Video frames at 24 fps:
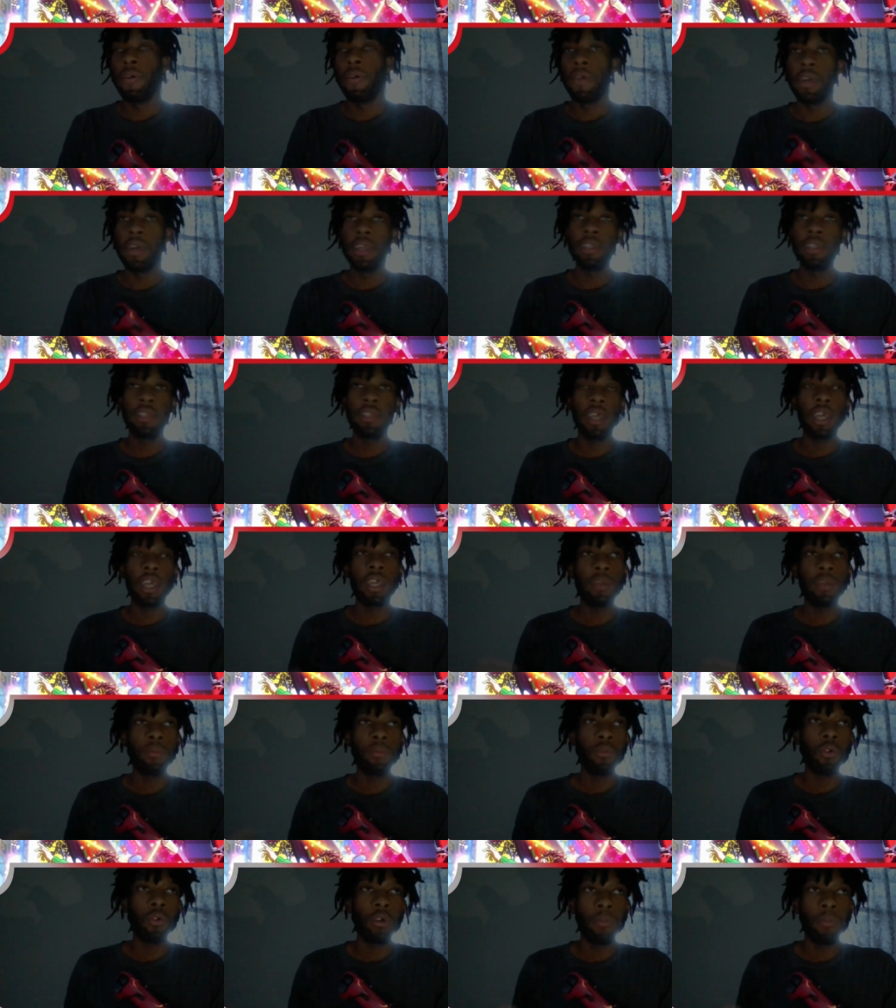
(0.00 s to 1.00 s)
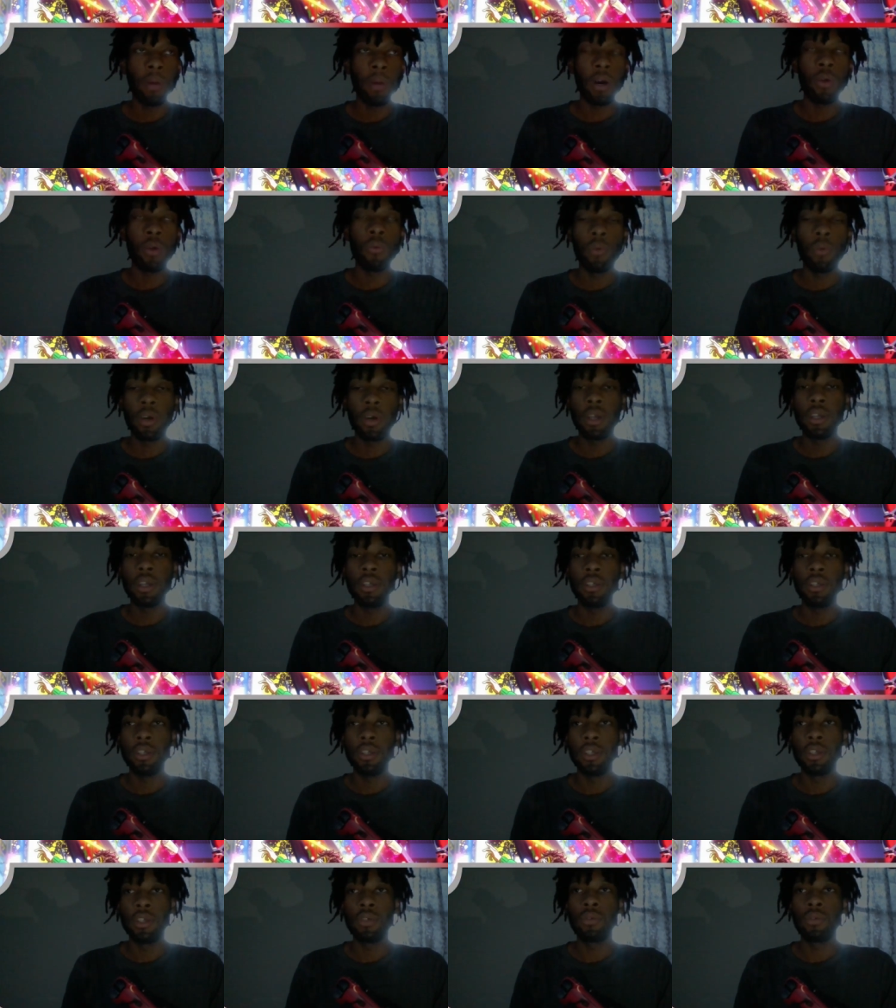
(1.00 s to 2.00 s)
And he's thinking more about what
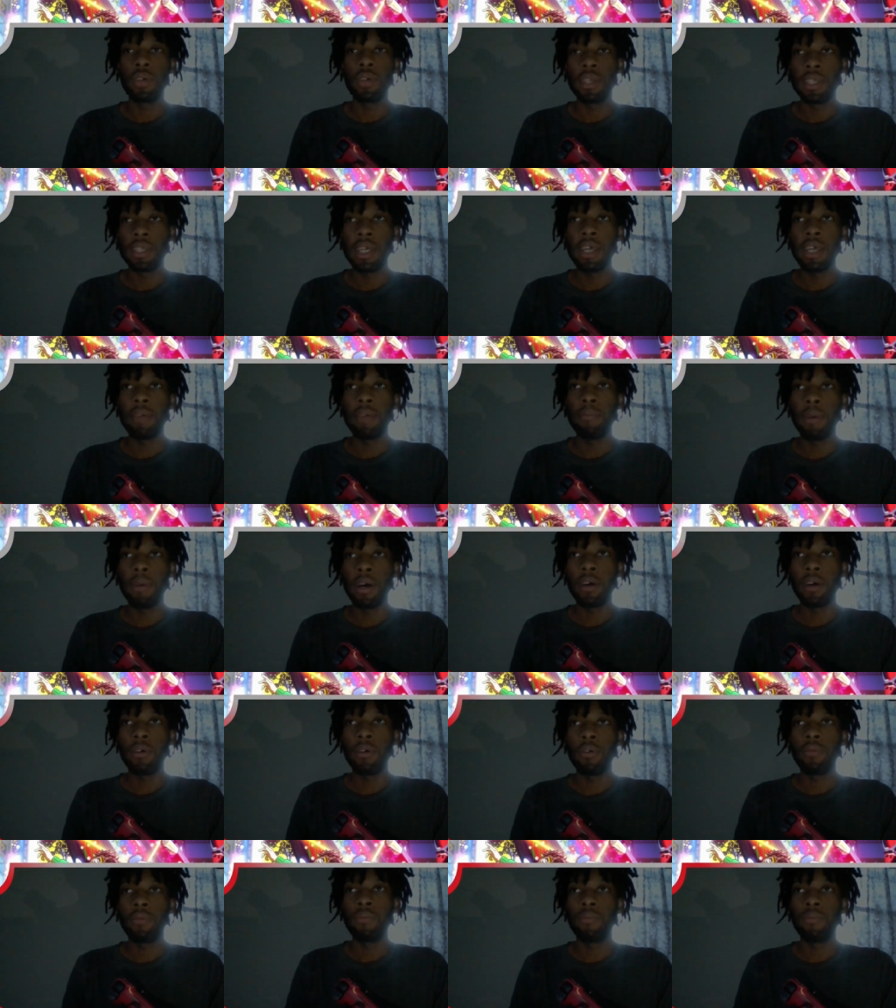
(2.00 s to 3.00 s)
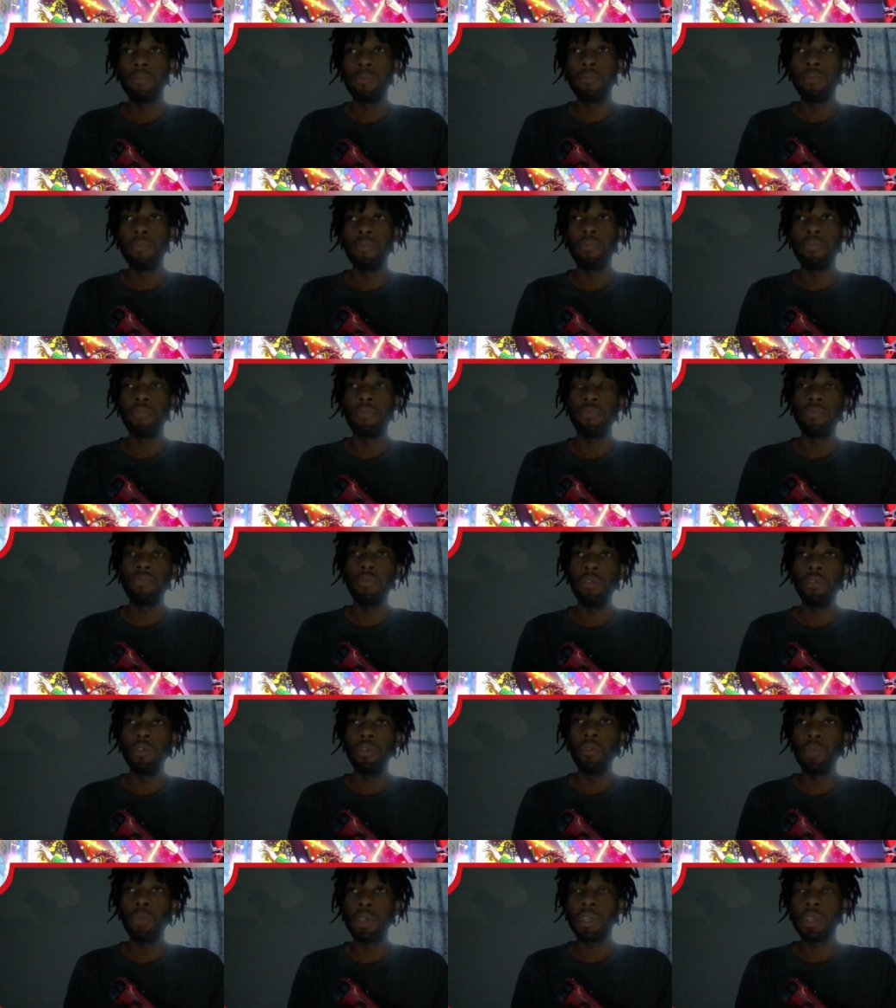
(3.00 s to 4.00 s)
Shizuka said about him.
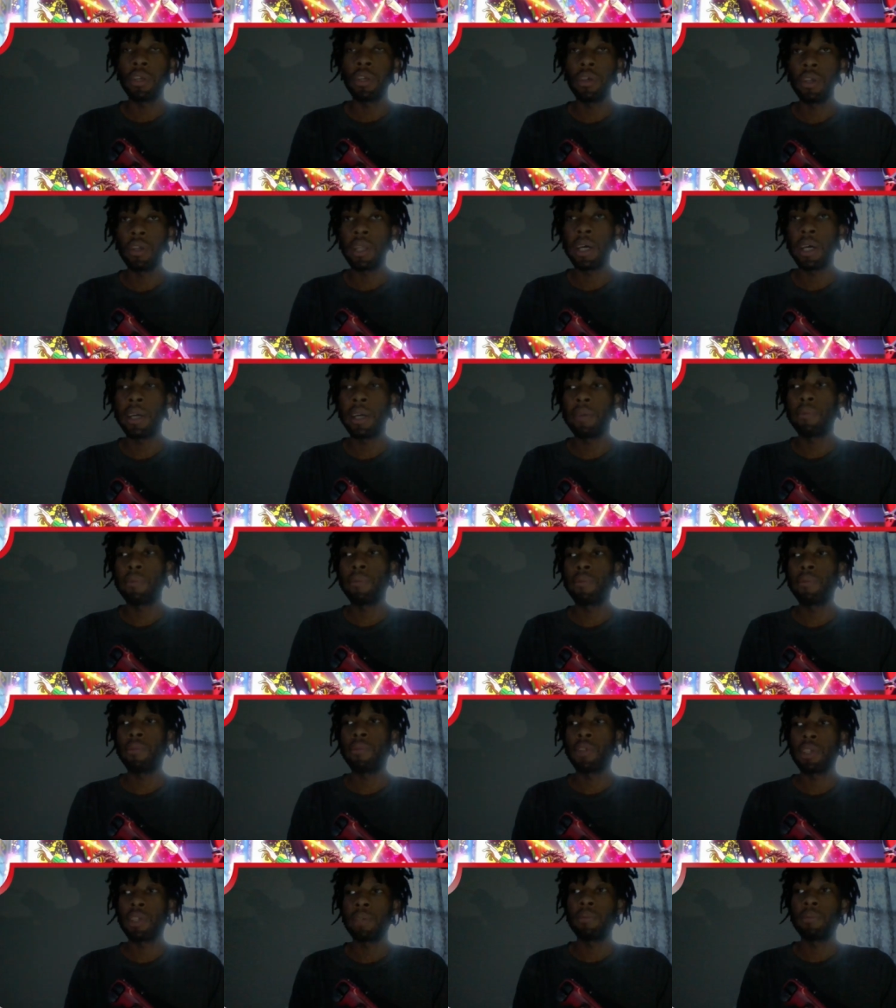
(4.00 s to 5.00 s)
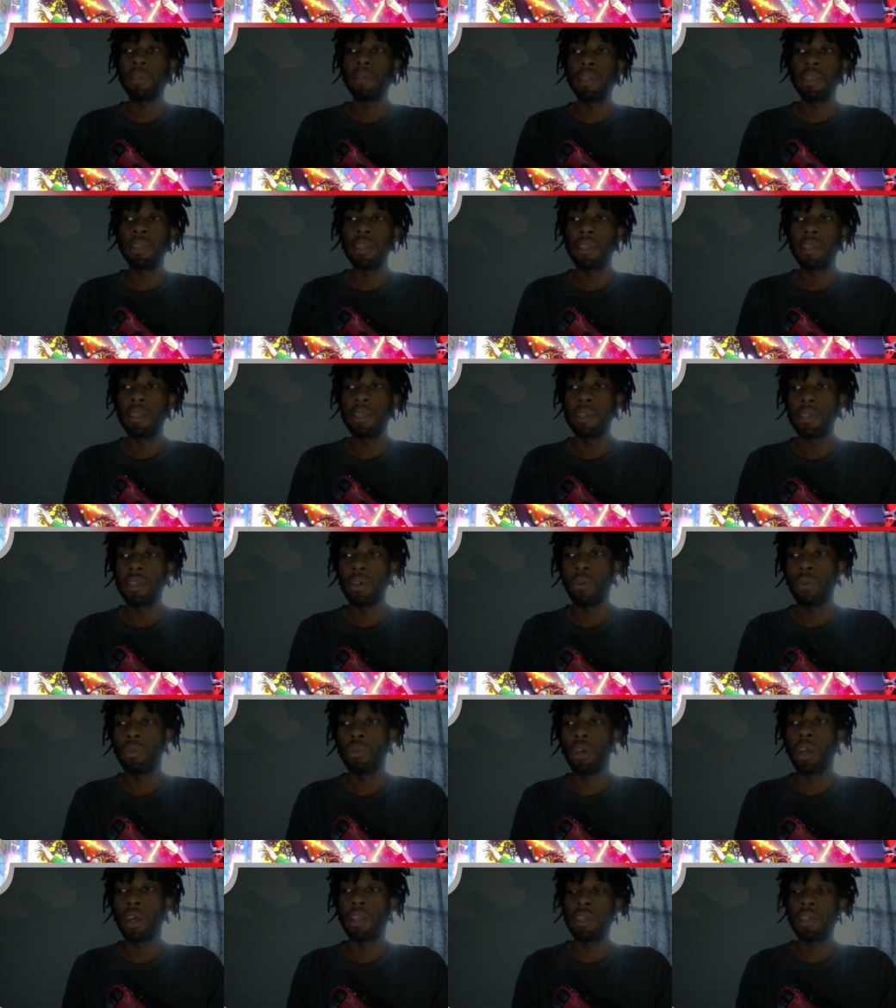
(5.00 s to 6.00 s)
You're risking your life for something so
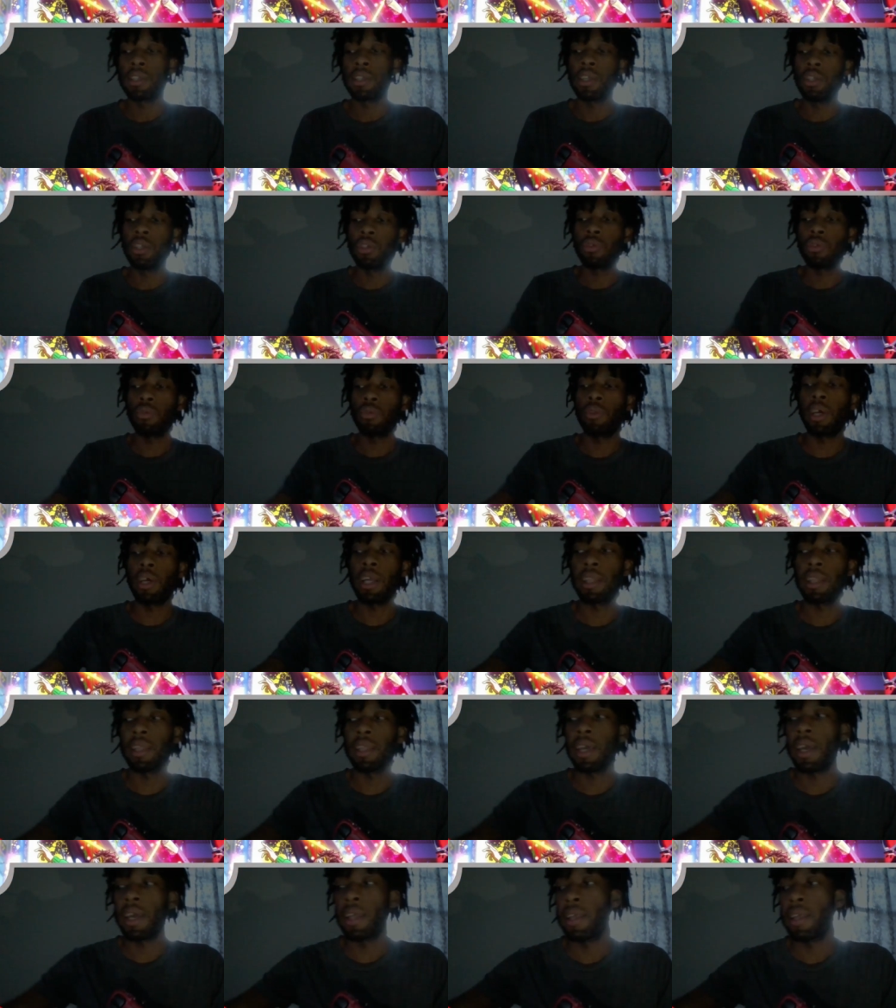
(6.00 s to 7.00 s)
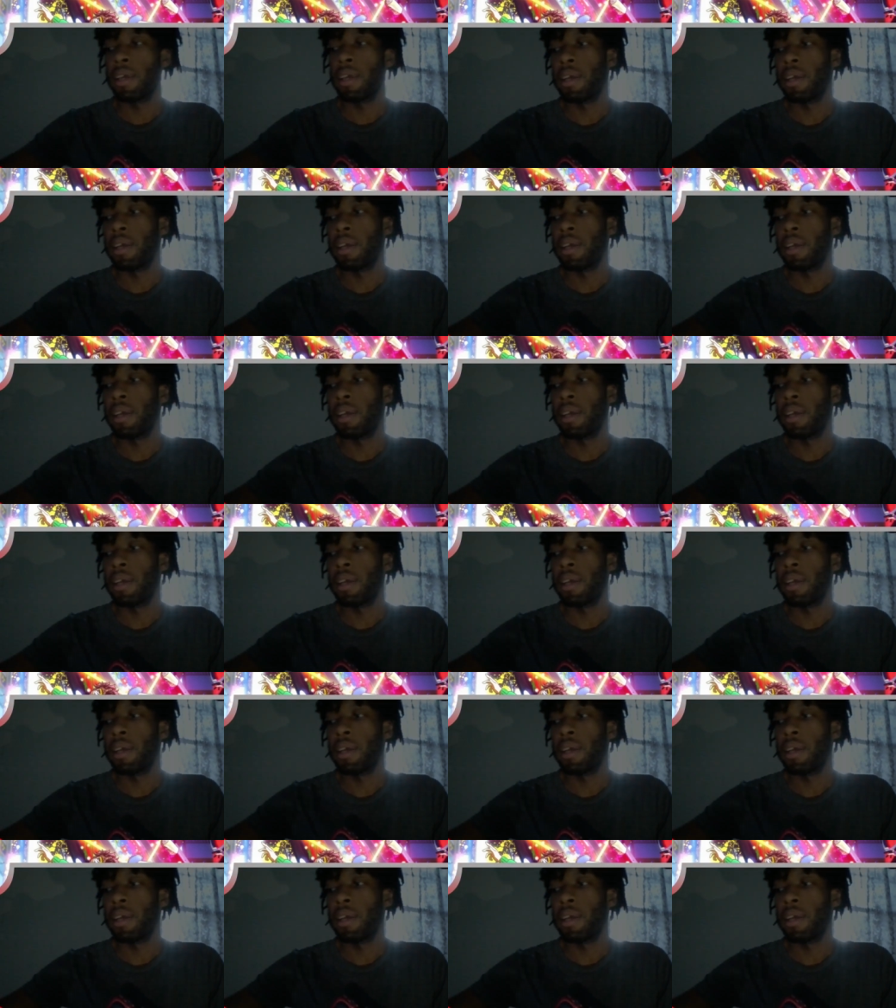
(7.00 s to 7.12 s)
non-essential like that.